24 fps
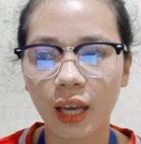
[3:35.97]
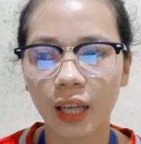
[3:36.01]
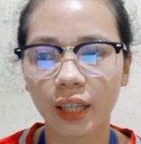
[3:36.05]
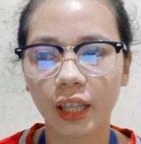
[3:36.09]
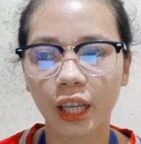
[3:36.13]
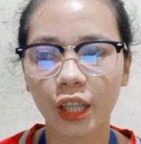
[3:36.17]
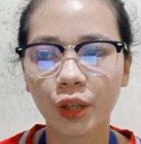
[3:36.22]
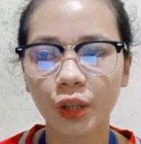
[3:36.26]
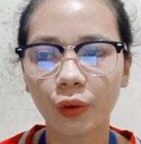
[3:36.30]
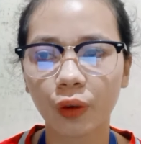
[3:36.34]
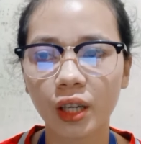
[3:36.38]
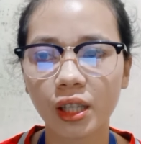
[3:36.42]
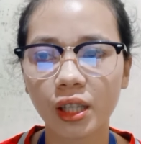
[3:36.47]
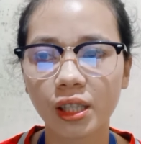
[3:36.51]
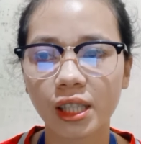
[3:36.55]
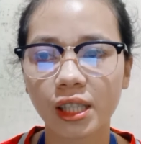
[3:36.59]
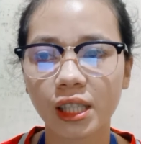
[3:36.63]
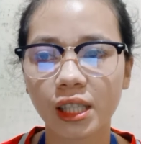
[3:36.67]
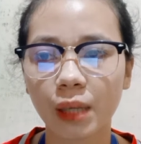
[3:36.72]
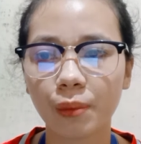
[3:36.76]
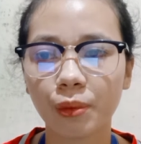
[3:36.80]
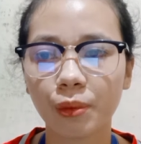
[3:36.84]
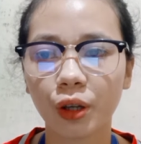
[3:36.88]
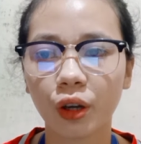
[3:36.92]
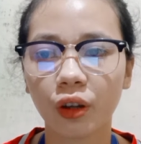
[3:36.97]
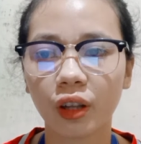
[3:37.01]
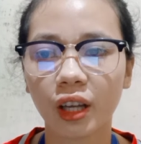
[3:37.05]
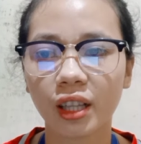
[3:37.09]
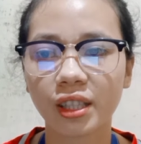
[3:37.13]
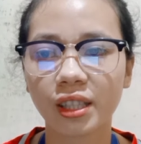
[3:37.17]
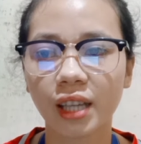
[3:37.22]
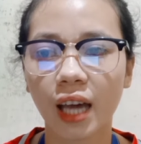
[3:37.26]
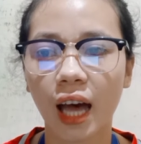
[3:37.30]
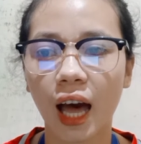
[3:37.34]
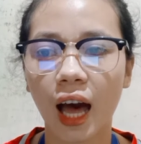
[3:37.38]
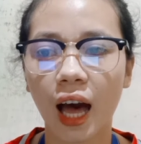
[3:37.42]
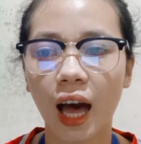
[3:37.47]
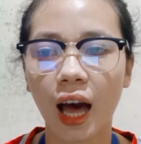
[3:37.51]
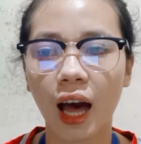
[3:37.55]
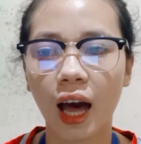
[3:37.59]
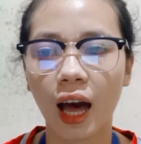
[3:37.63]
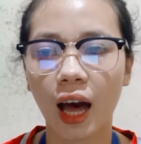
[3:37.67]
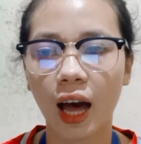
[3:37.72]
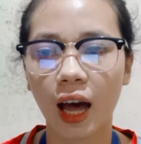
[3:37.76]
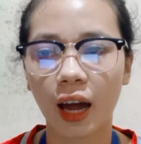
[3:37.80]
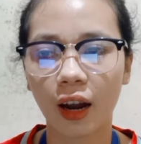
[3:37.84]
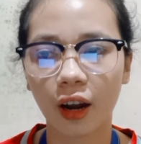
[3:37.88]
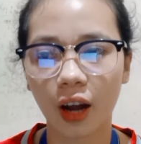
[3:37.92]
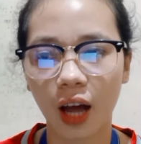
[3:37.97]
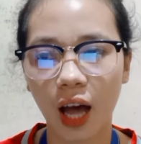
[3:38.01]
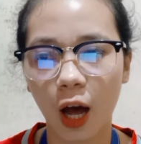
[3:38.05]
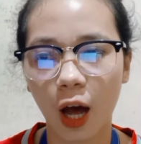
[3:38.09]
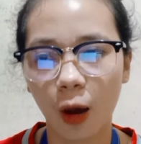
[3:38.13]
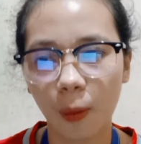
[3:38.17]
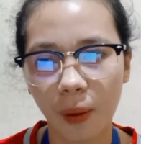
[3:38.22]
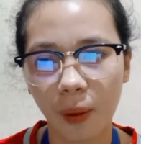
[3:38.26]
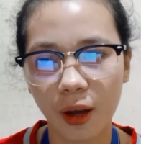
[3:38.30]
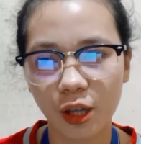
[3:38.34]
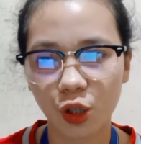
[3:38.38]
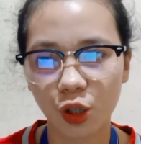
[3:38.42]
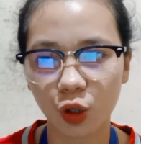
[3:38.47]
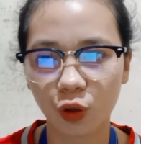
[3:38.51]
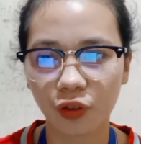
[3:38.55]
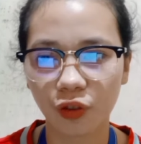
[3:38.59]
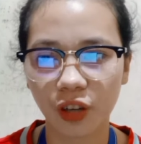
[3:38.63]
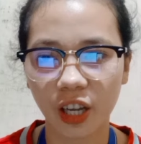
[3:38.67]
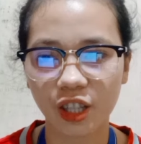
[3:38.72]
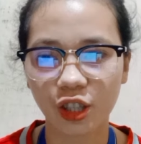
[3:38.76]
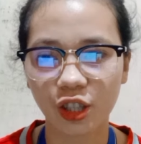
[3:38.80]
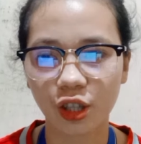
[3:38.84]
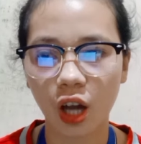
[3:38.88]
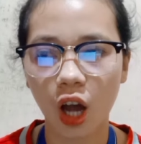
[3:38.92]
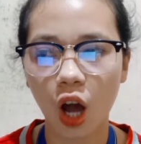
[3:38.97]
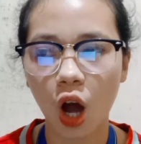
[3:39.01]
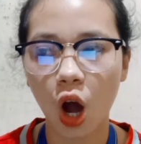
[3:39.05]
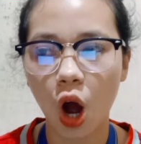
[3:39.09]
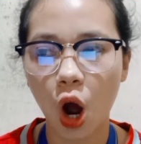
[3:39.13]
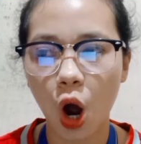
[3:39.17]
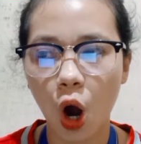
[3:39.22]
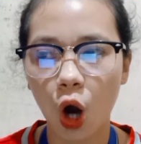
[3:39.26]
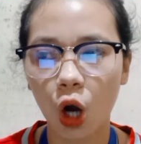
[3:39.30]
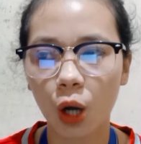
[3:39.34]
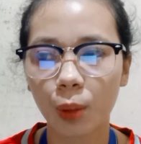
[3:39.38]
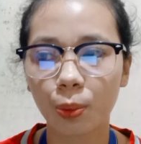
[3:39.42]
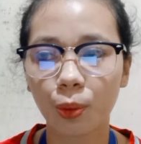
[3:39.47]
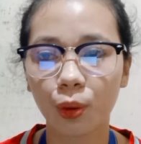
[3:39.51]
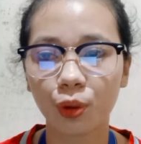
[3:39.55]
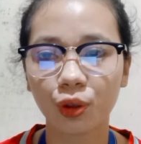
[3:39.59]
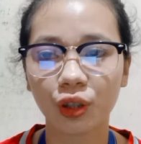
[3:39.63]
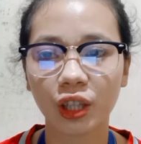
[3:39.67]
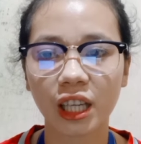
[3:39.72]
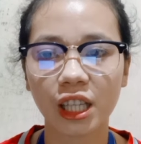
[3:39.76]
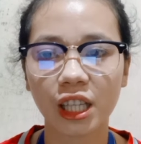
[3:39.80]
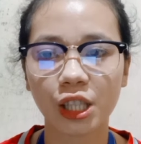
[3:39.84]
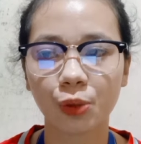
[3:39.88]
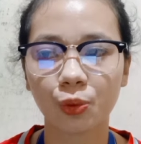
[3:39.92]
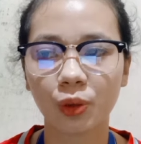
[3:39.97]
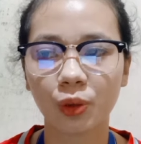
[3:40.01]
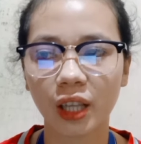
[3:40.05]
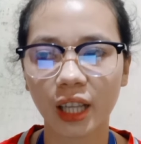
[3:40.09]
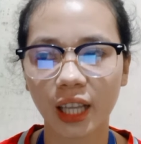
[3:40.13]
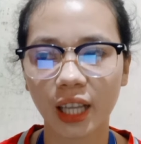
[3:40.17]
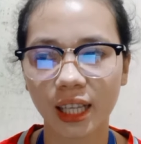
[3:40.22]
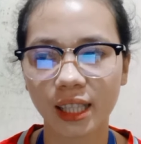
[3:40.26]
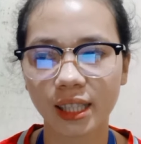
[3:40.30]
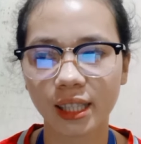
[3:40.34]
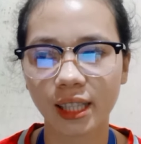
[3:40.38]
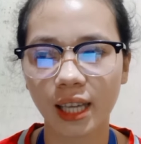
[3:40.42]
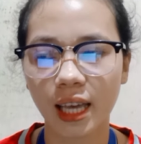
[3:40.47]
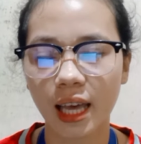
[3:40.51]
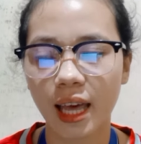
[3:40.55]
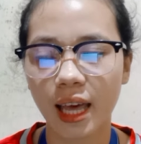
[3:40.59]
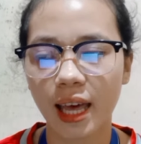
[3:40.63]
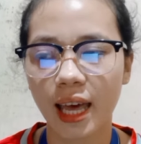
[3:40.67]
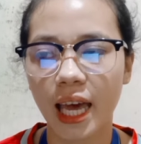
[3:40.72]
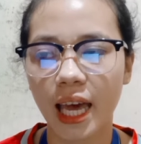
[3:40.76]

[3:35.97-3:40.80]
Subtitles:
The endocrine system regulates how much of each hormone is released,